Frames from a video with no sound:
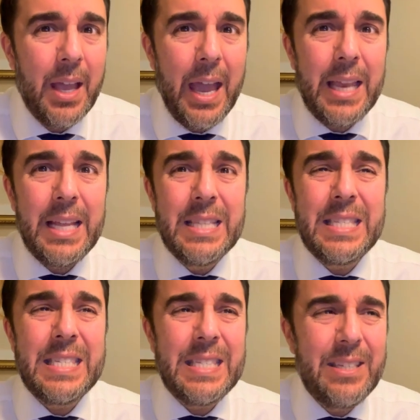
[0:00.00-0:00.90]
And
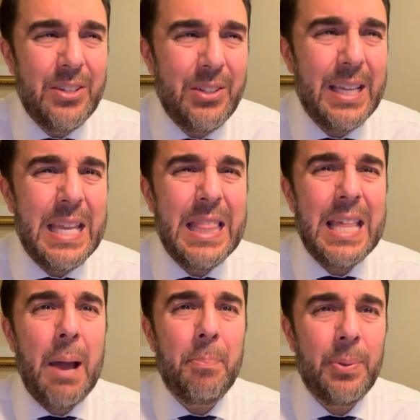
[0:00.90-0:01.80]
instill in
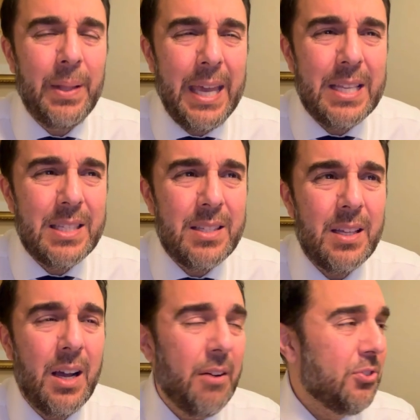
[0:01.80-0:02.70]
that place
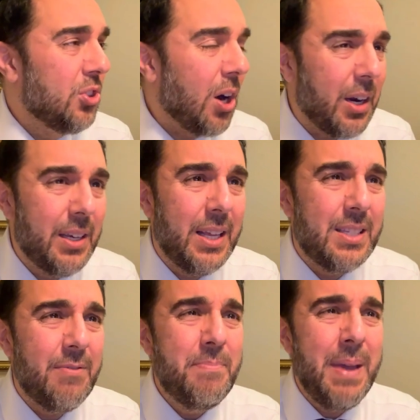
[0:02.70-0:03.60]
of darkness,
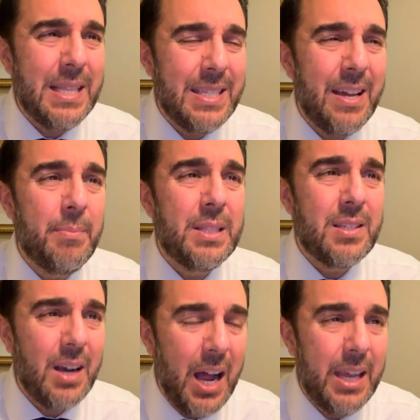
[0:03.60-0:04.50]
of Metzer,
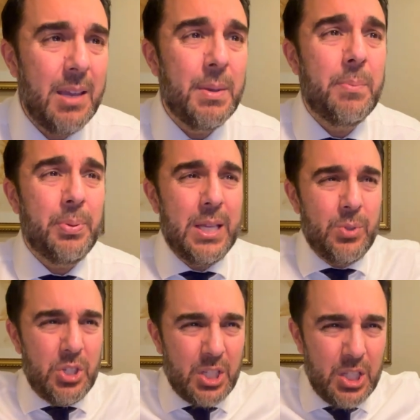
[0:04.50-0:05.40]
Mitzrayim, in a place
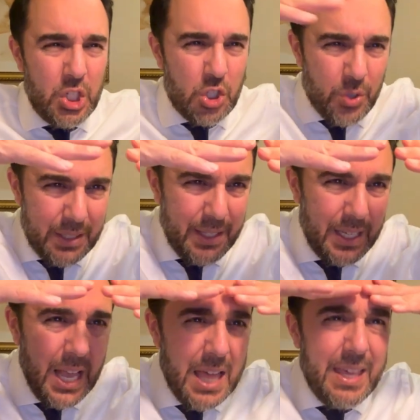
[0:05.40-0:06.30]
which is constricted,